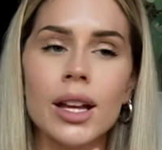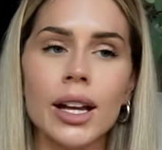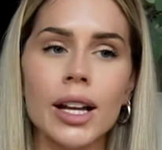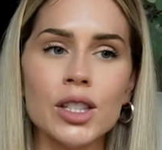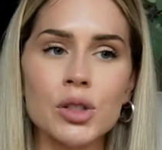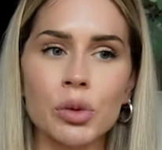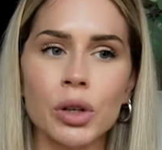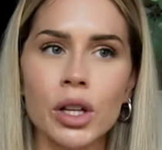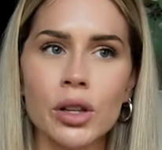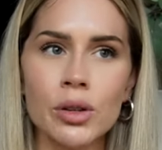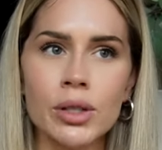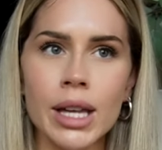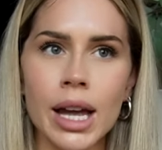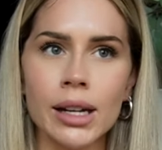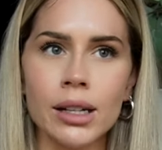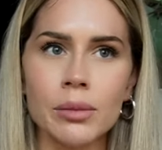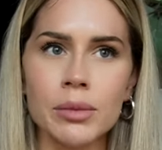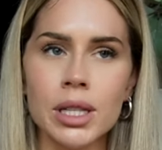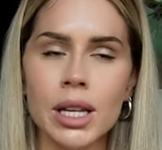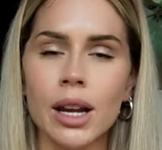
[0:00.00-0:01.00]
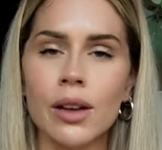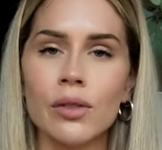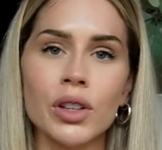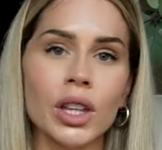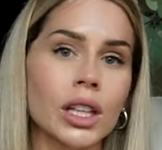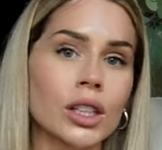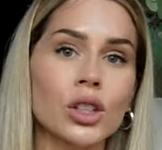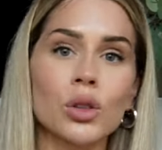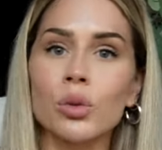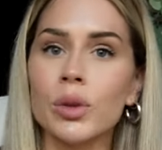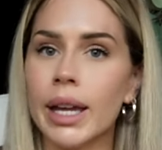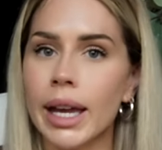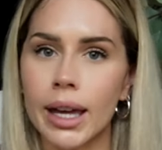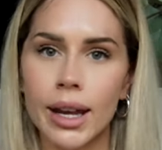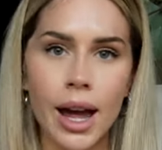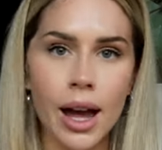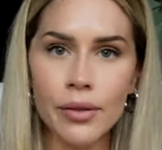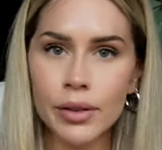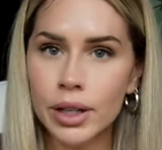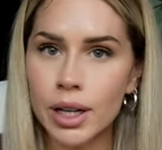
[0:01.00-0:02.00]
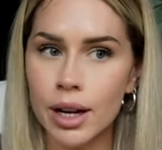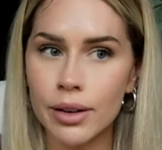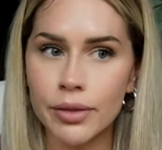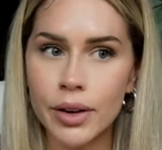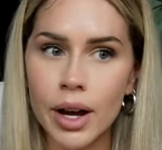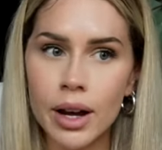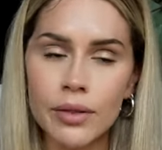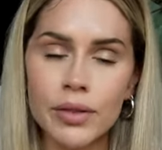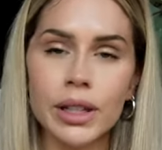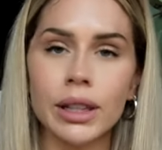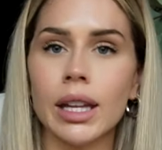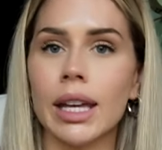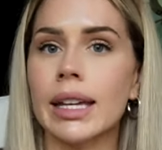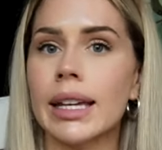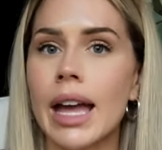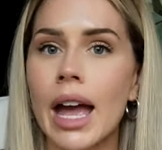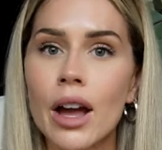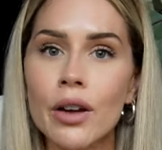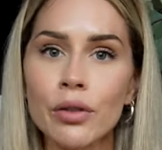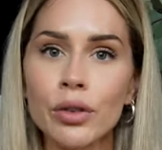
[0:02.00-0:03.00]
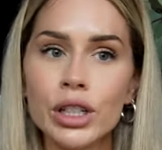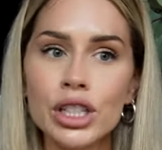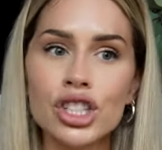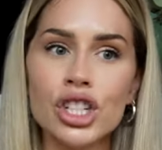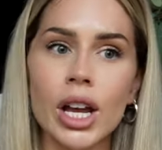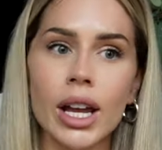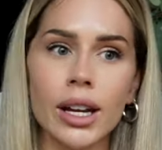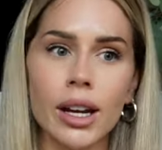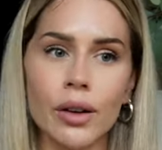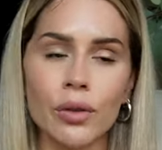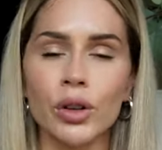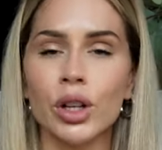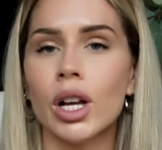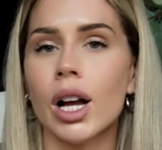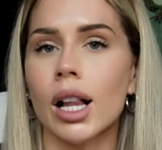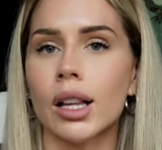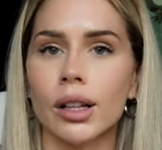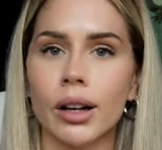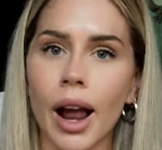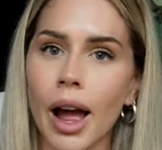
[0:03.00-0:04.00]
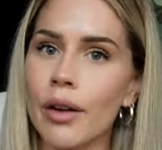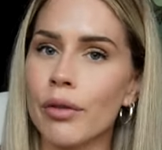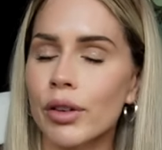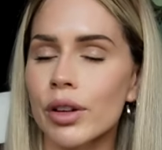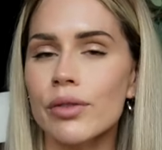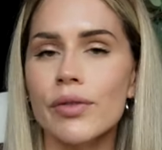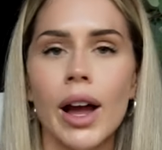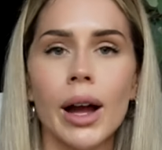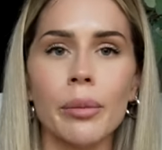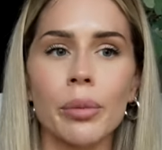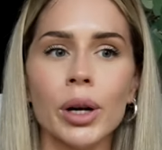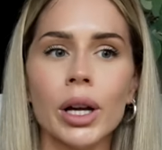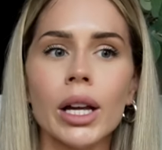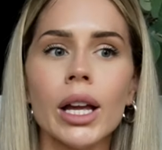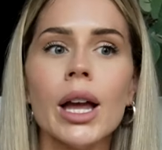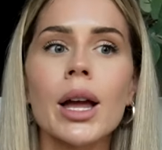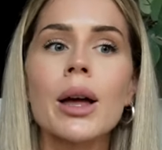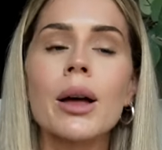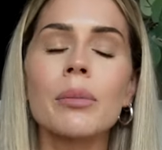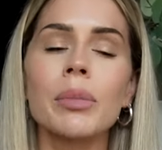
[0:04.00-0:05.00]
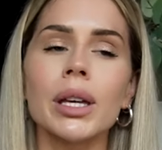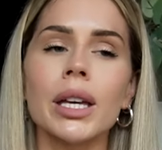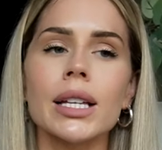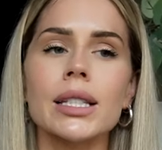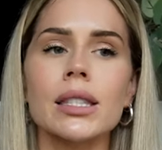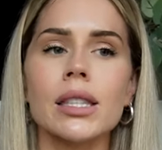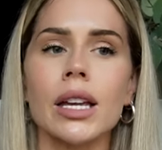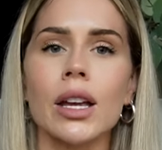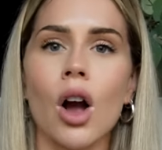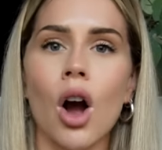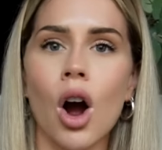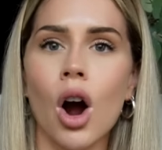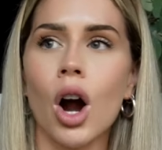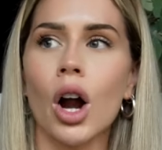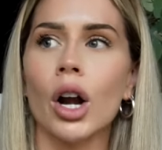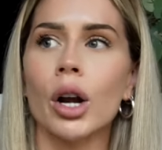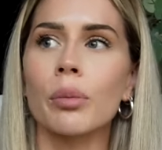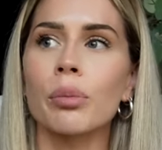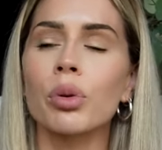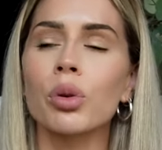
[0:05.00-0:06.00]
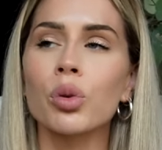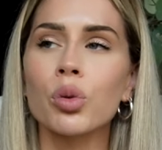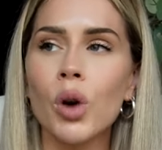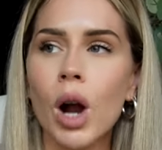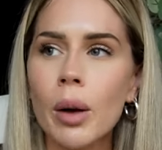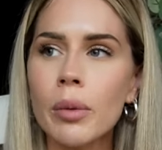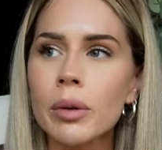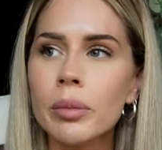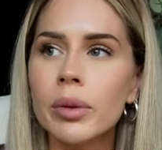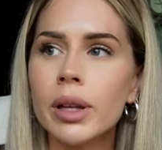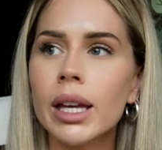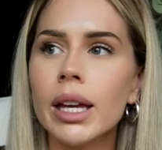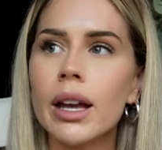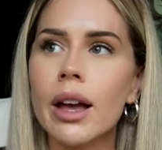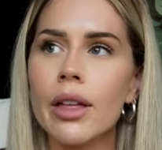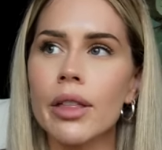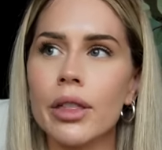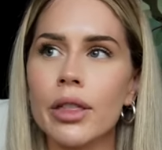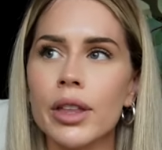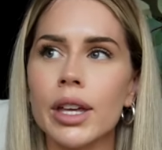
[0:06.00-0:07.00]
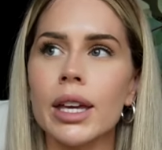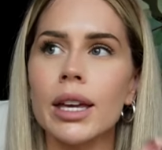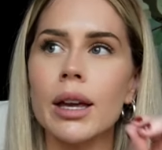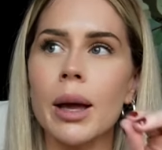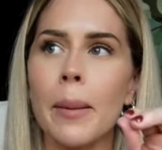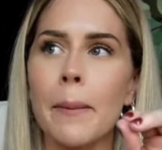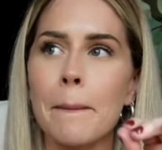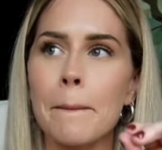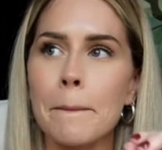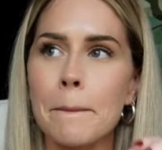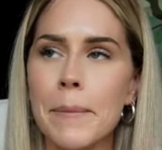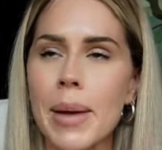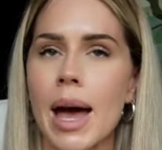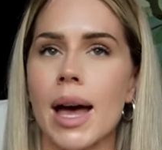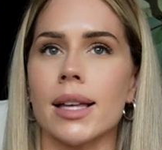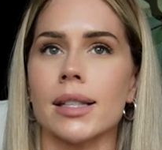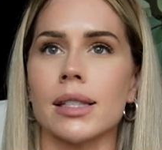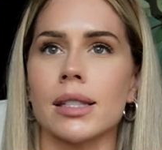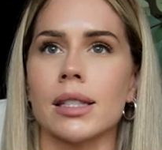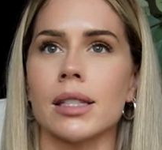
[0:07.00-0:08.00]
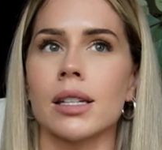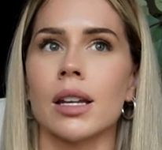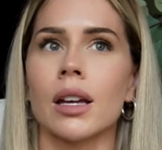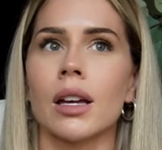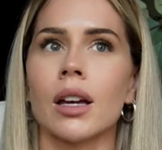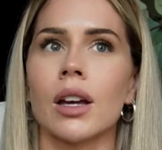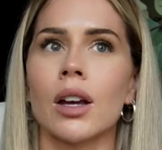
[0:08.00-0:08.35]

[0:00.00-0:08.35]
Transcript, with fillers: It's one of those items that I feel like you can't have enough of in like every shade, every color, every fabric because they are probably the best